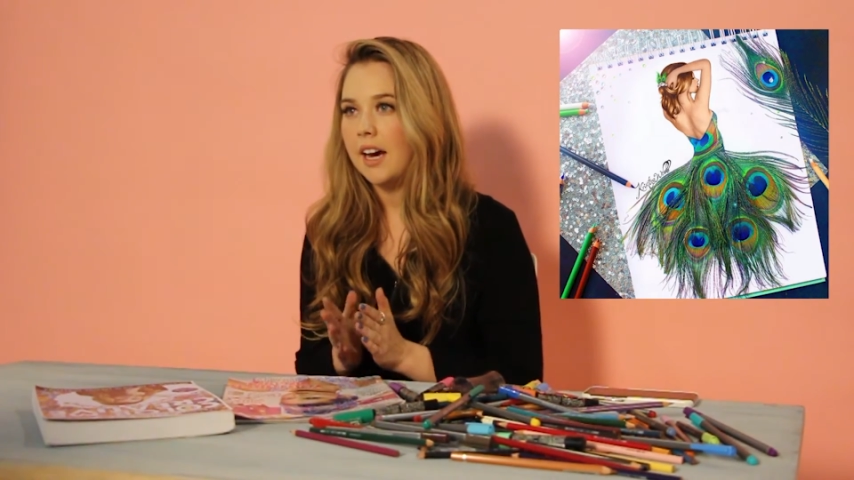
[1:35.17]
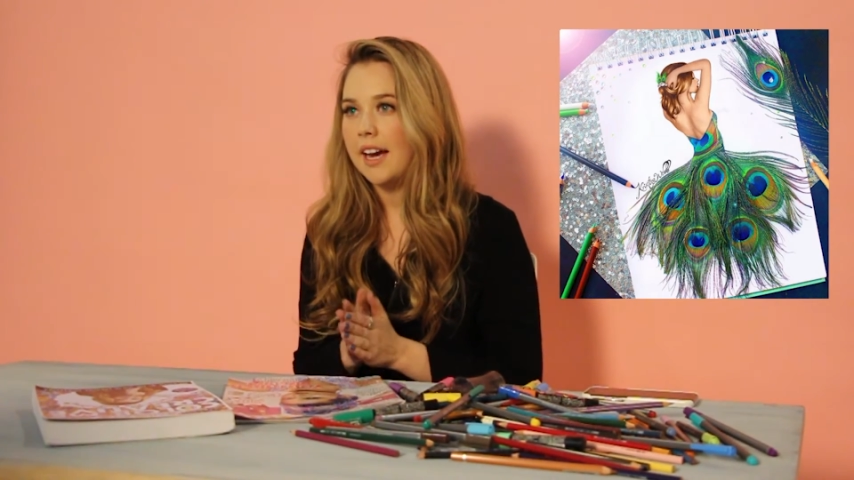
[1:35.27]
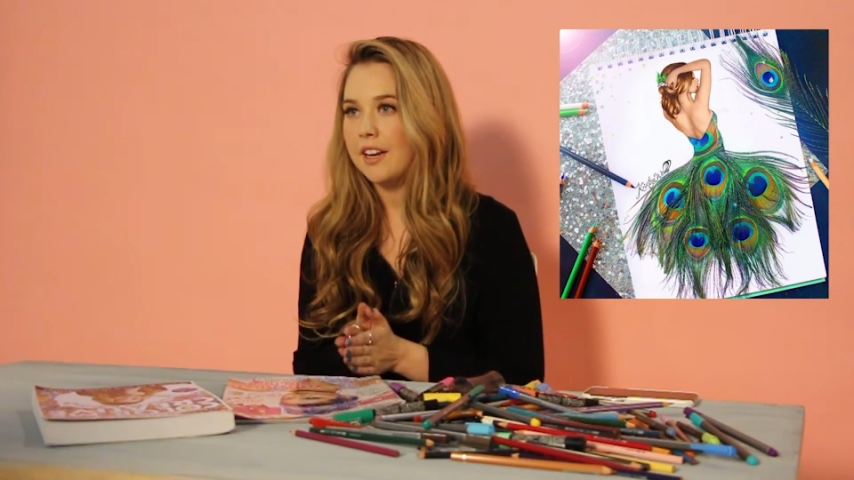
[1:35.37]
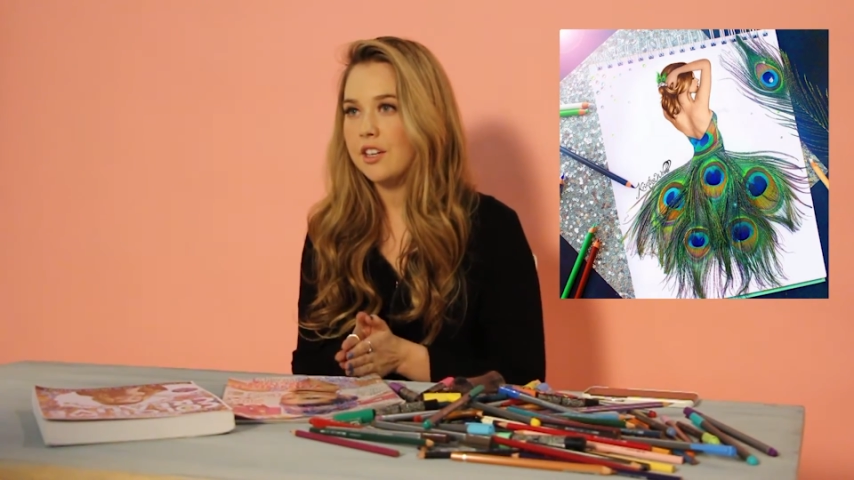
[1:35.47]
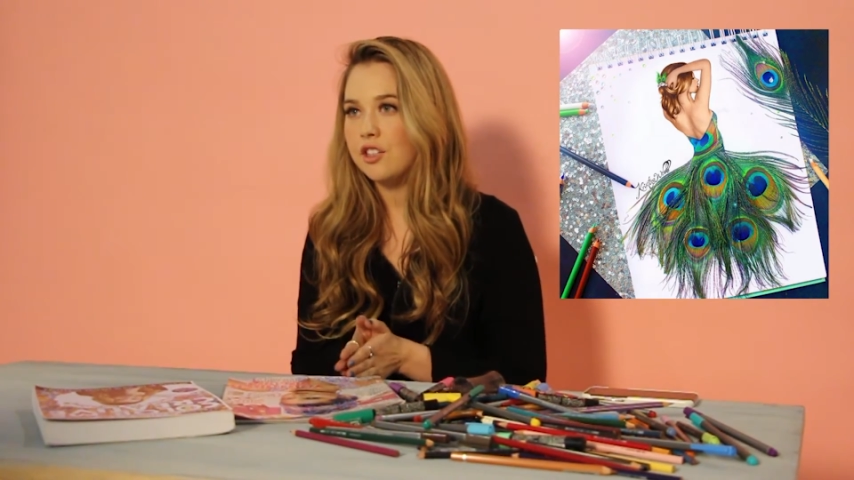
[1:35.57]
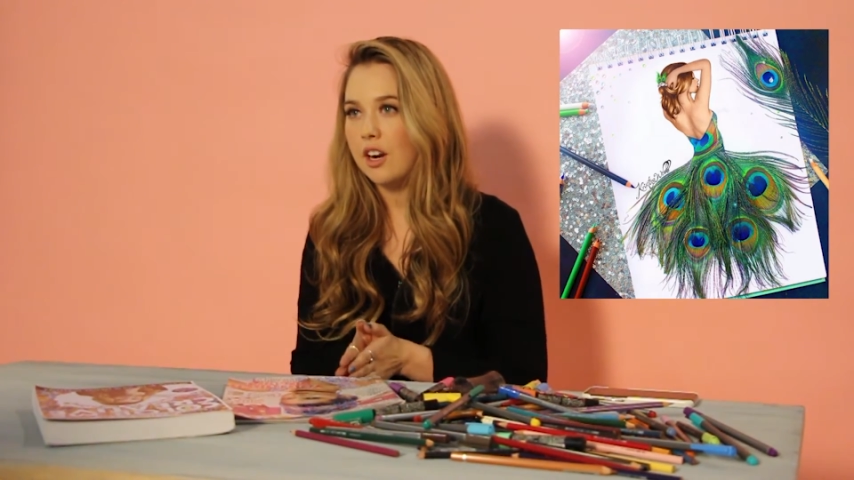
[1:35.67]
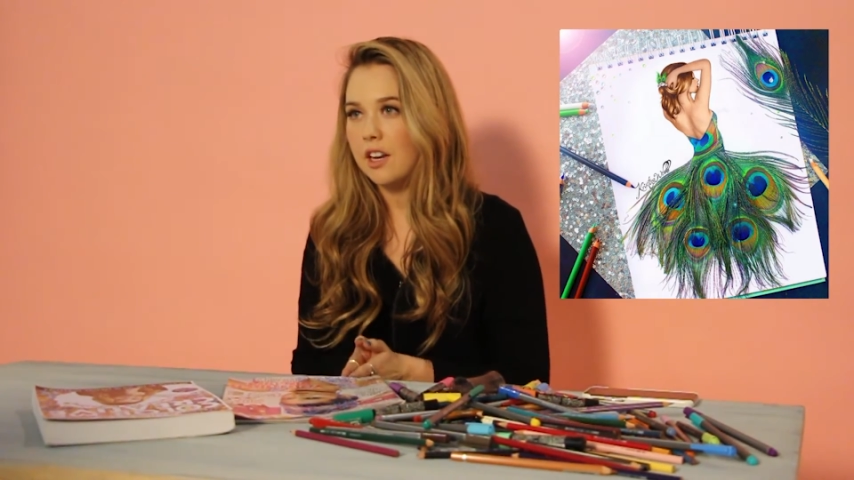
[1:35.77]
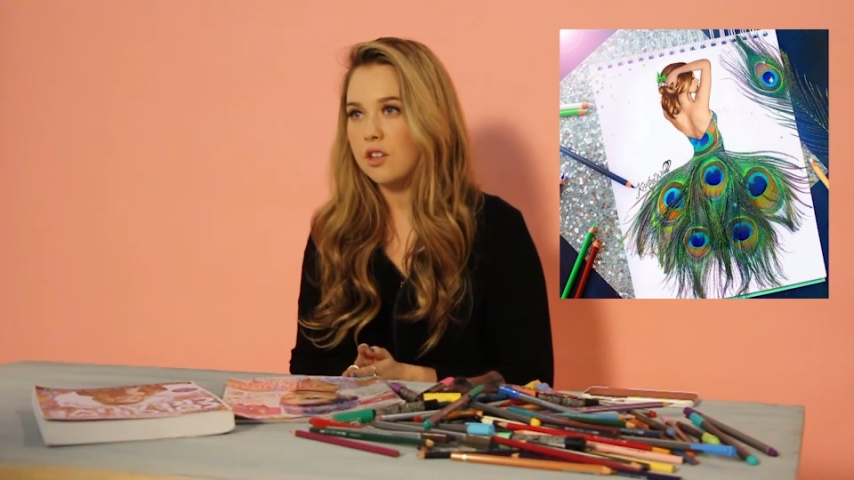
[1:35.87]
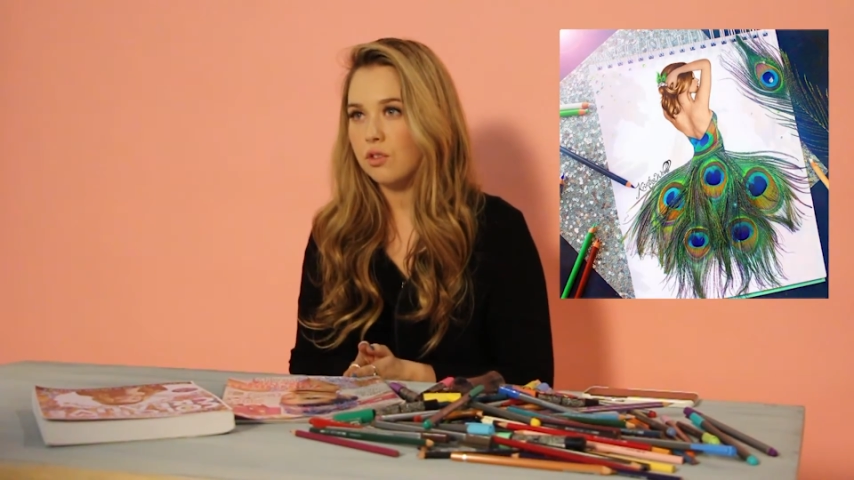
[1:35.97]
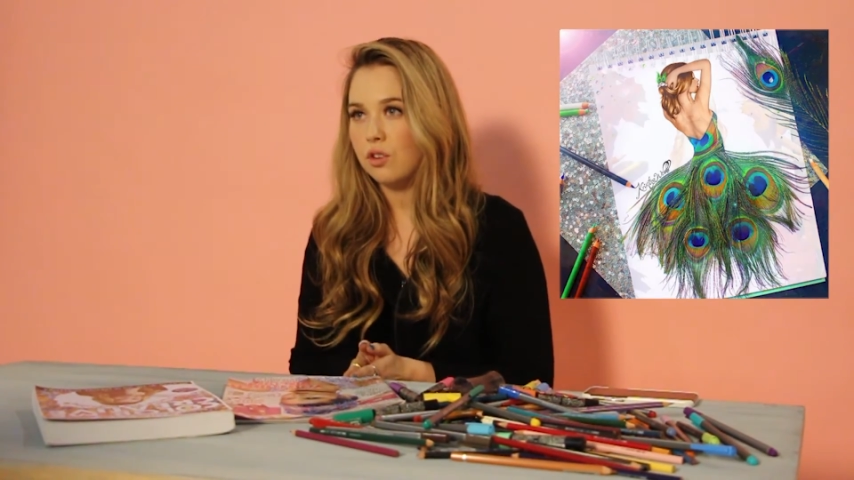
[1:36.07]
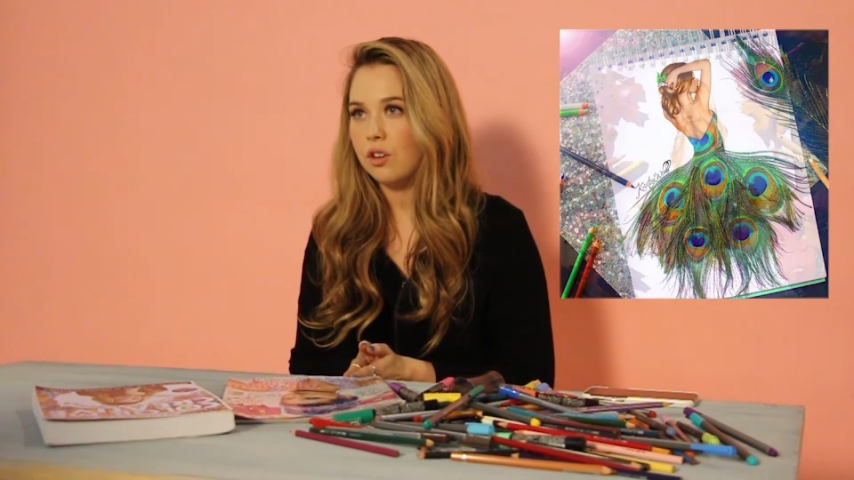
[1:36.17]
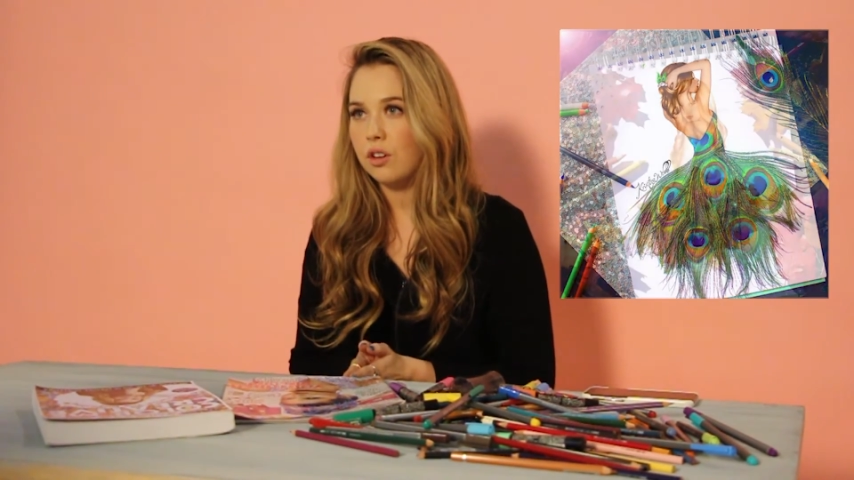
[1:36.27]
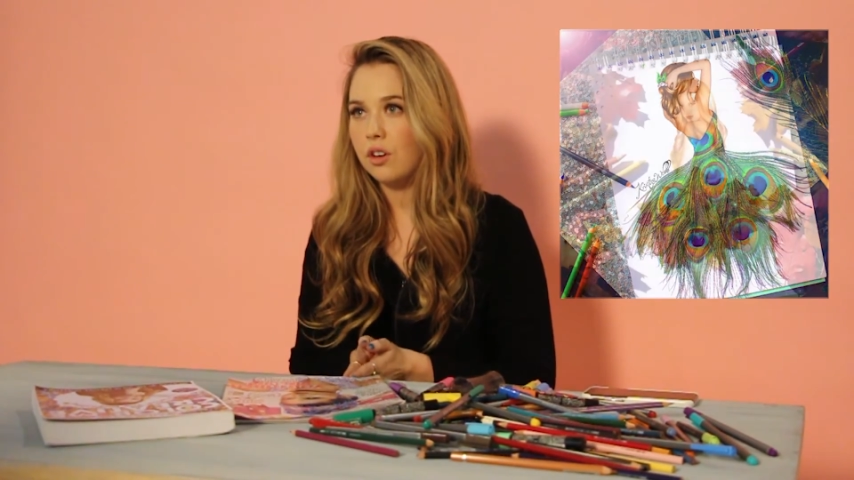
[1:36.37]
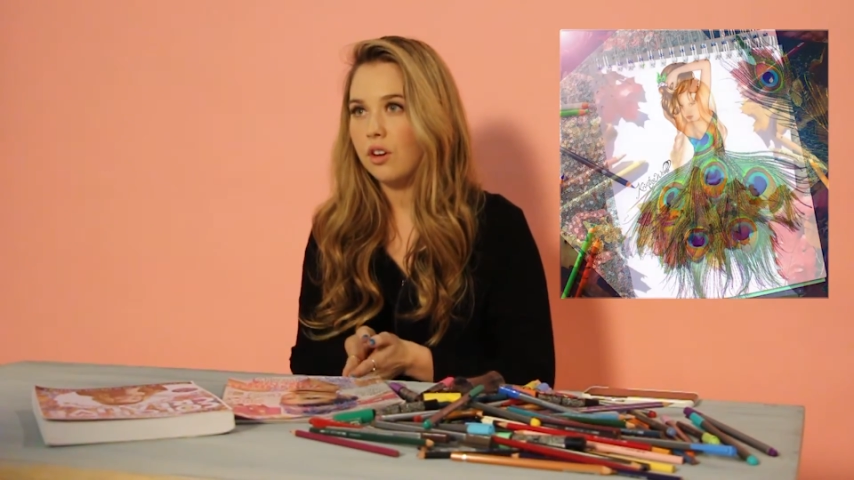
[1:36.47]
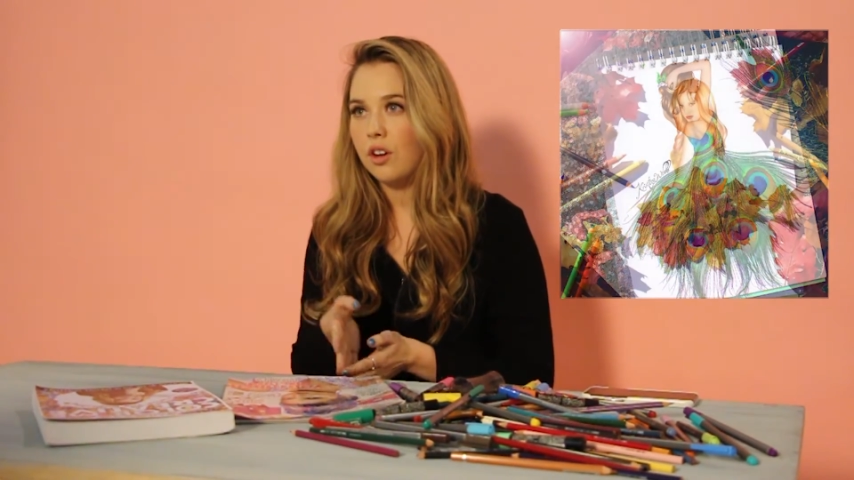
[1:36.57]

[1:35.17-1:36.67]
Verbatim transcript: I try and draw